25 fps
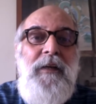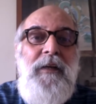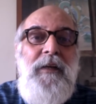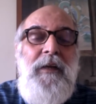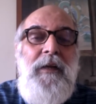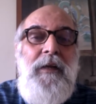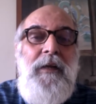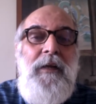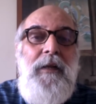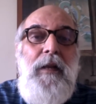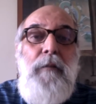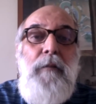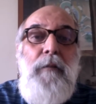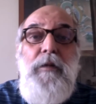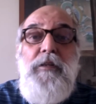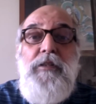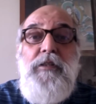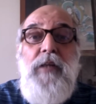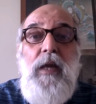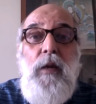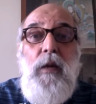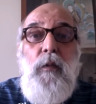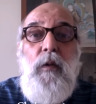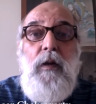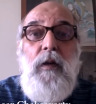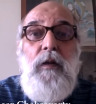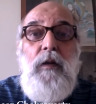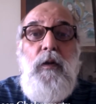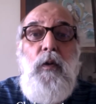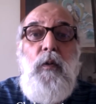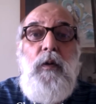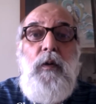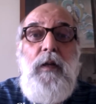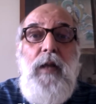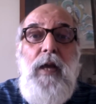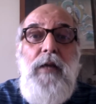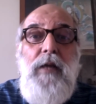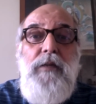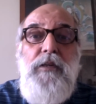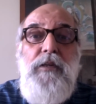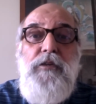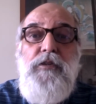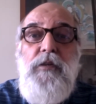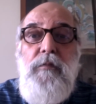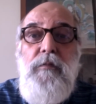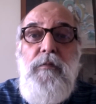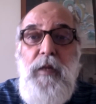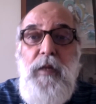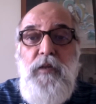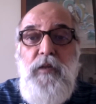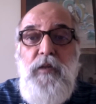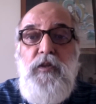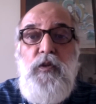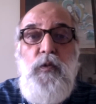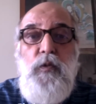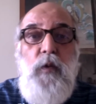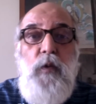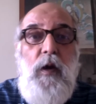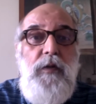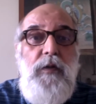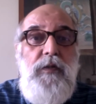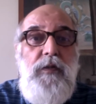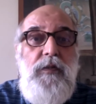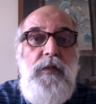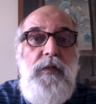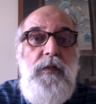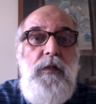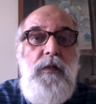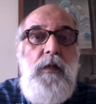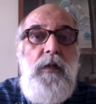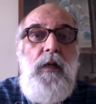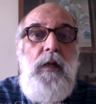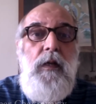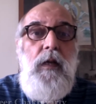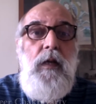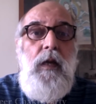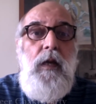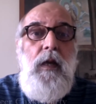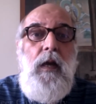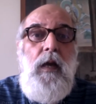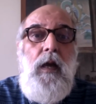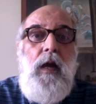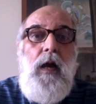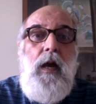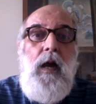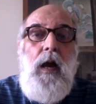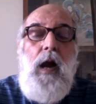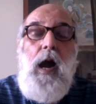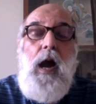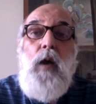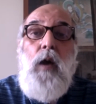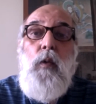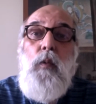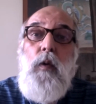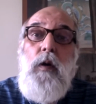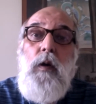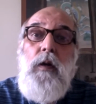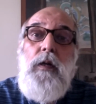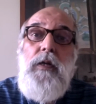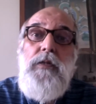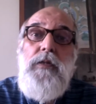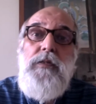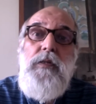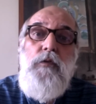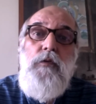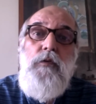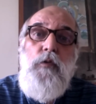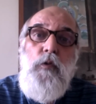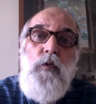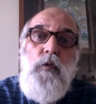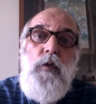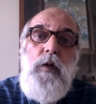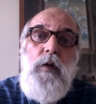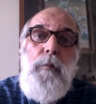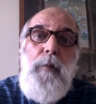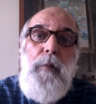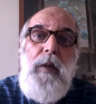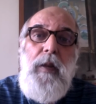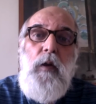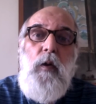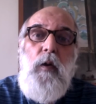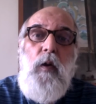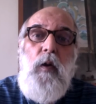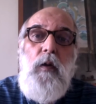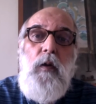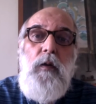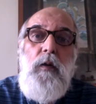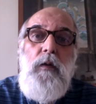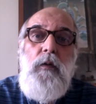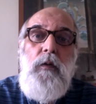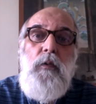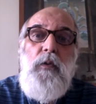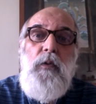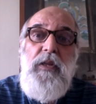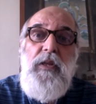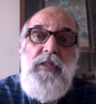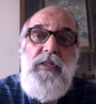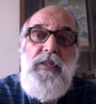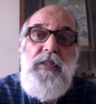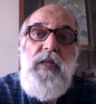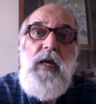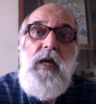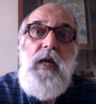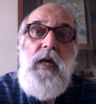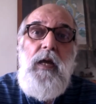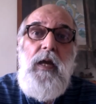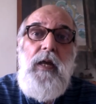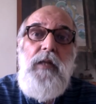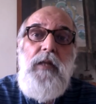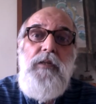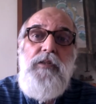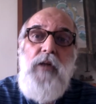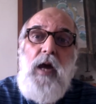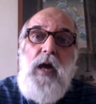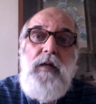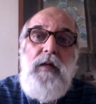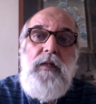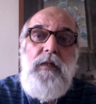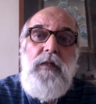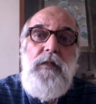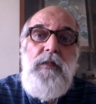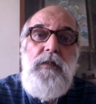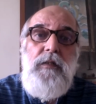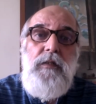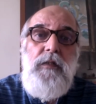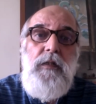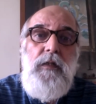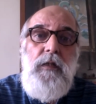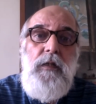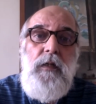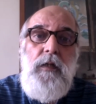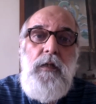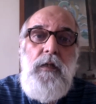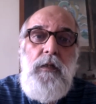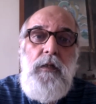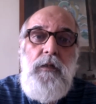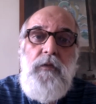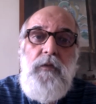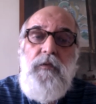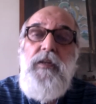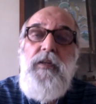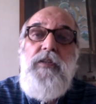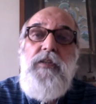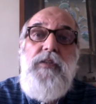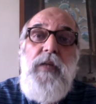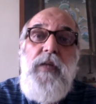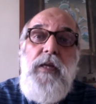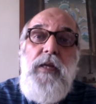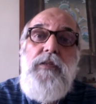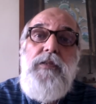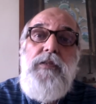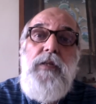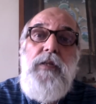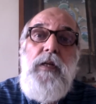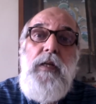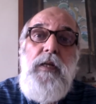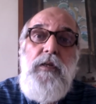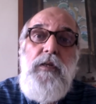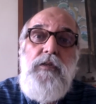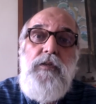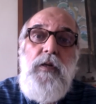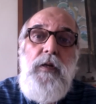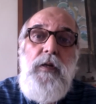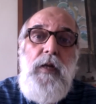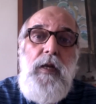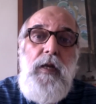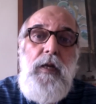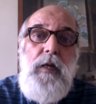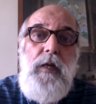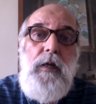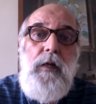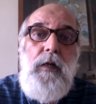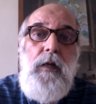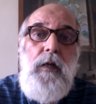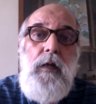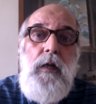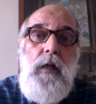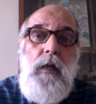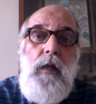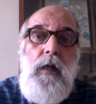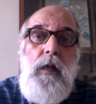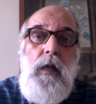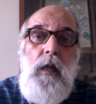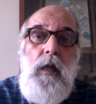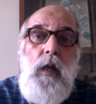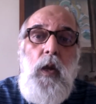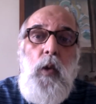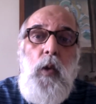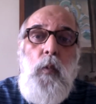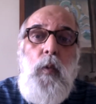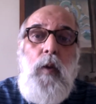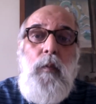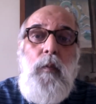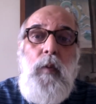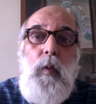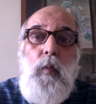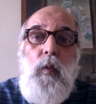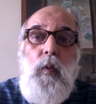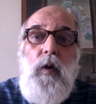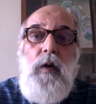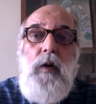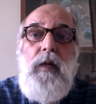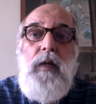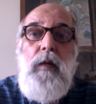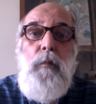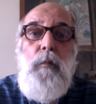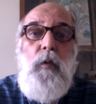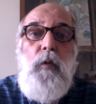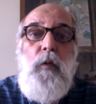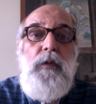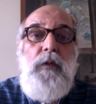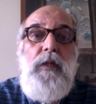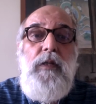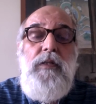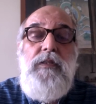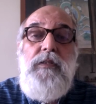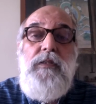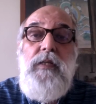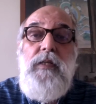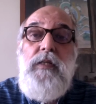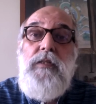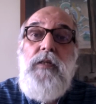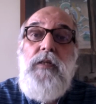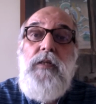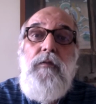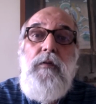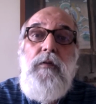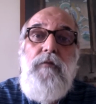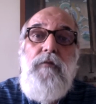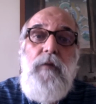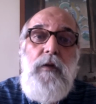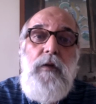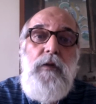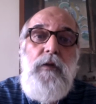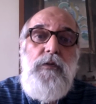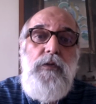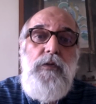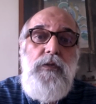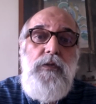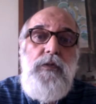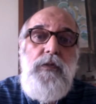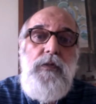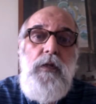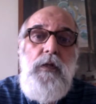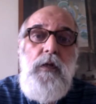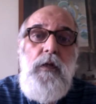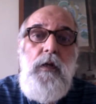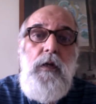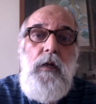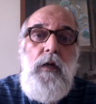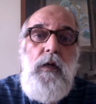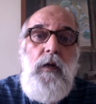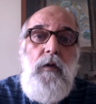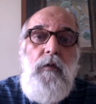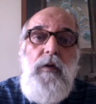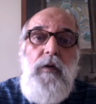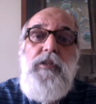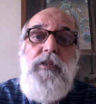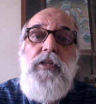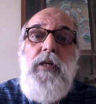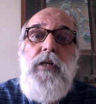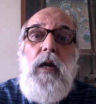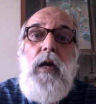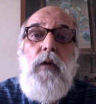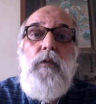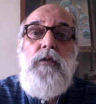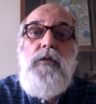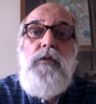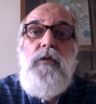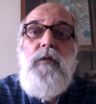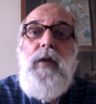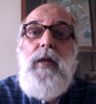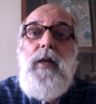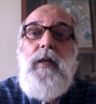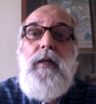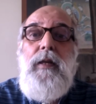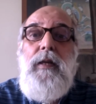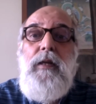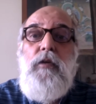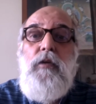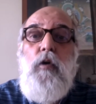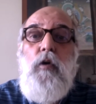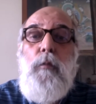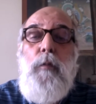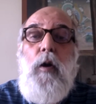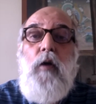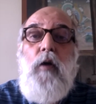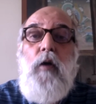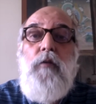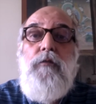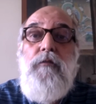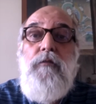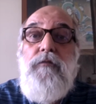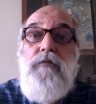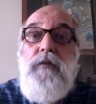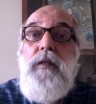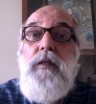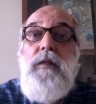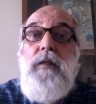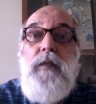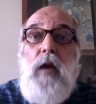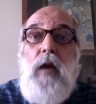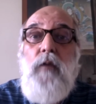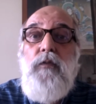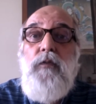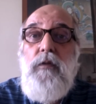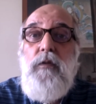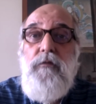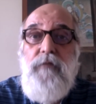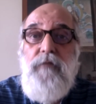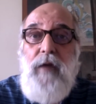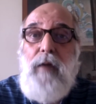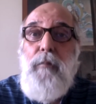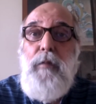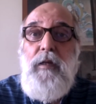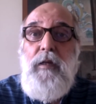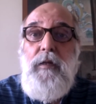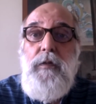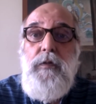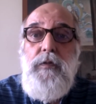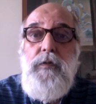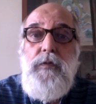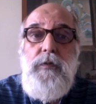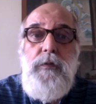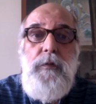Let me share what localization means to us. Our work is in rural Bengal, Orissa, and Jharkhand, three states in eastern India, where we work in more than 600 villages, reaching out directly to about 15,000 families.